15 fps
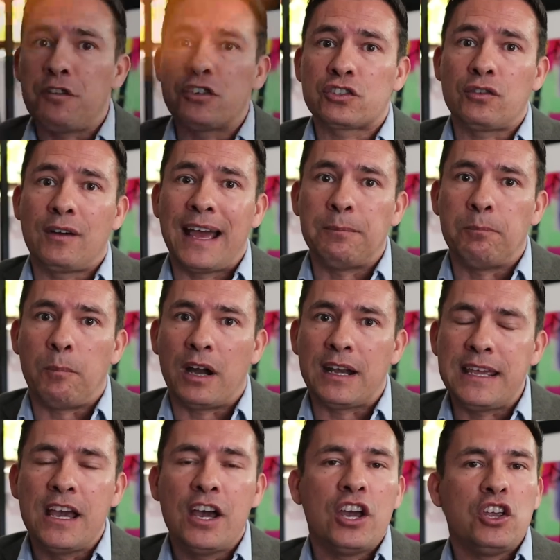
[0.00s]
if you still had
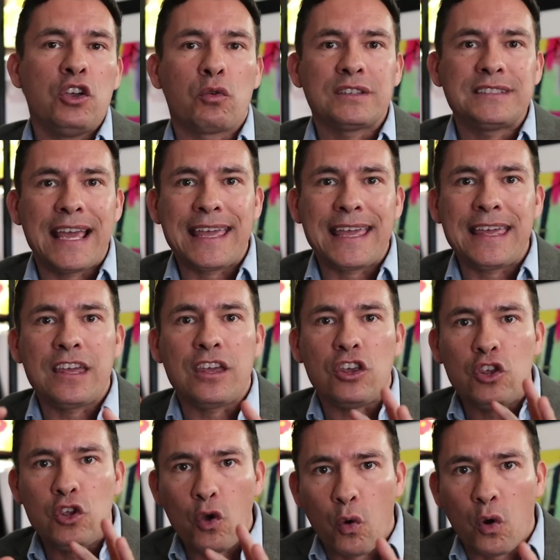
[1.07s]
money, you were taking
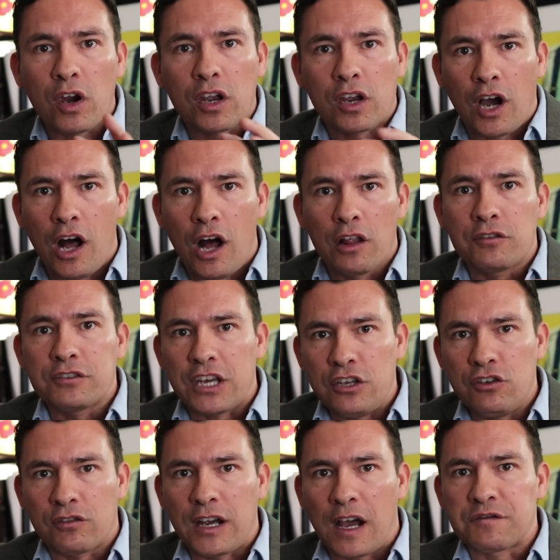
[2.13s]
your collars
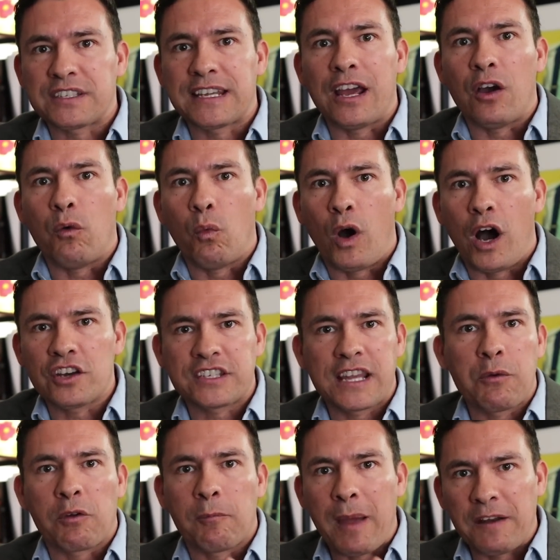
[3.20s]
and your cuffs to get washed.
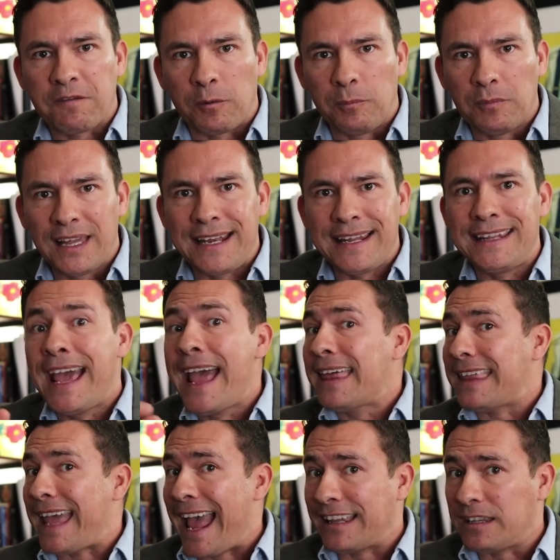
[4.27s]
They were made from linen.
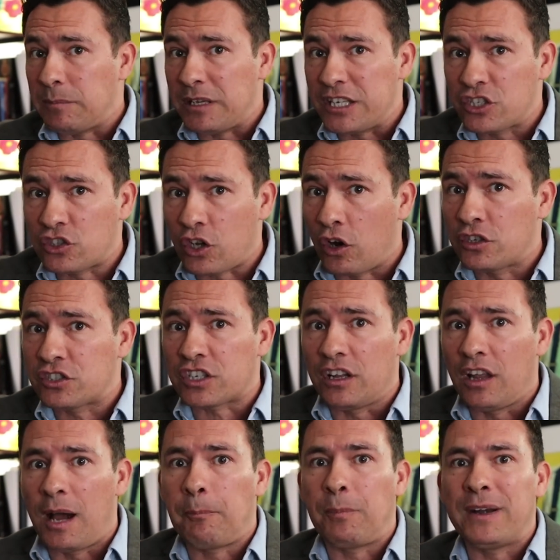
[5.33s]
They had to be starched
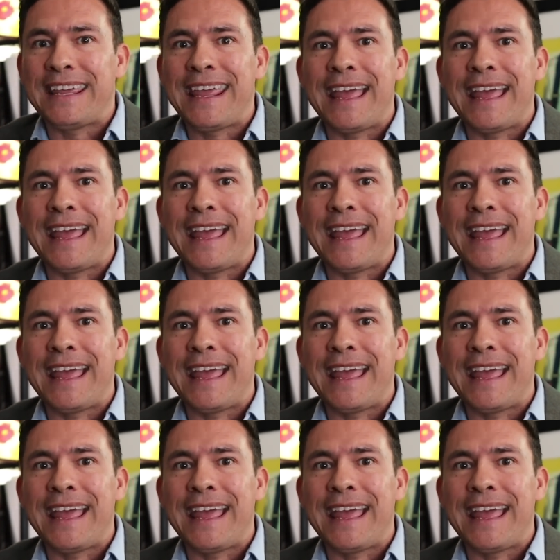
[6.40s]
a lot, but